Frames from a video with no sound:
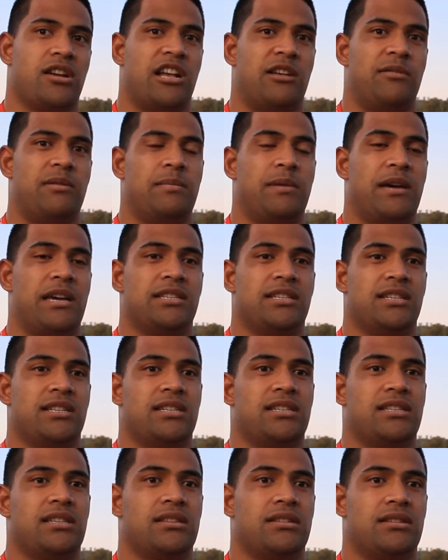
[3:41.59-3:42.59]
coming back to
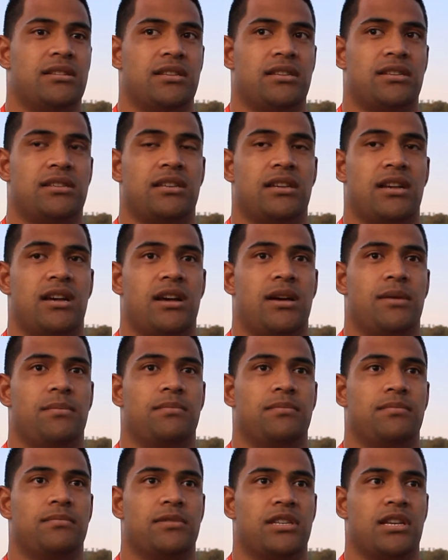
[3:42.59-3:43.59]

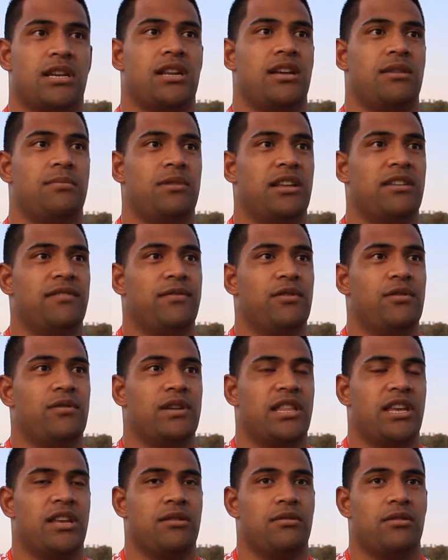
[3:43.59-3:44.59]
to club level
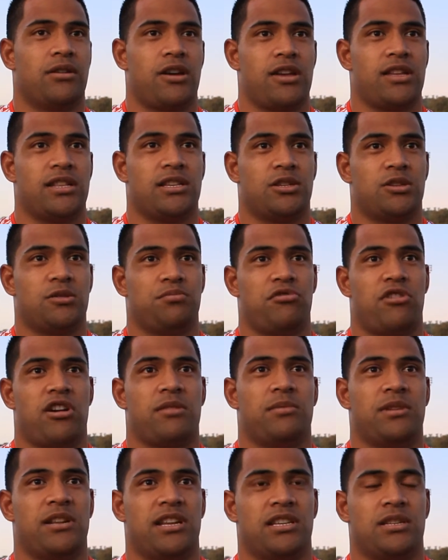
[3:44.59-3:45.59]
and then going to Super
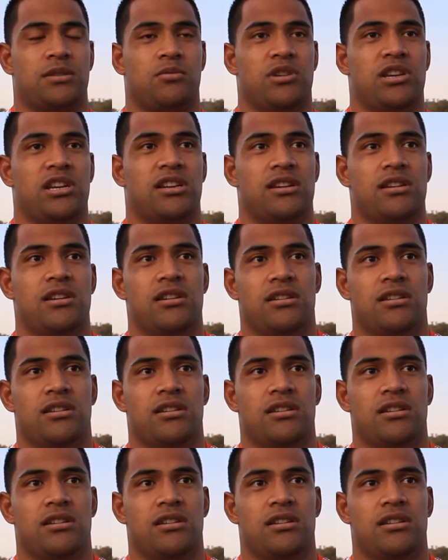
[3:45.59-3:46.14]
Rugby next week.